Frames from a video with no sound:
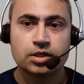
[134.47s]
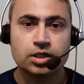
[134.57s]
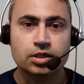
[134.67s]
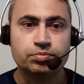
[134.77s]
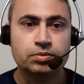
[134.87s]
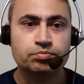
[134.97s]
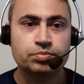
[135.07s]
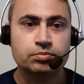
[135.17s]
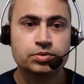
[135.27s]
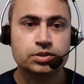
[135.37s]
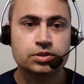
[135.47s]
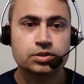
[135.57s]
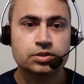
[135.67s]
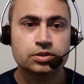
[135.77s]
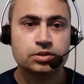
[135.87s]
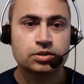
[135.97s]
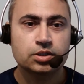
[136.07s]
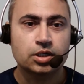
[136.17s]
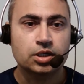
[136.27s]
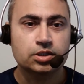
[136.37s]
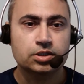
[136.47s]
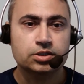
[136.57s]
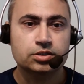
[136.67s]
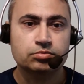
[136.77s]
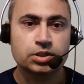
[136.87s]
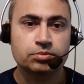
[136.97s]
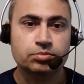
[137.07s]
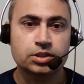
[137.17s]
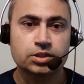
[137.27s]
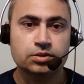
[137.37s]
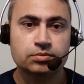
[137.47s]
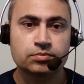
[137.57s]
A pimp pimps others to make money.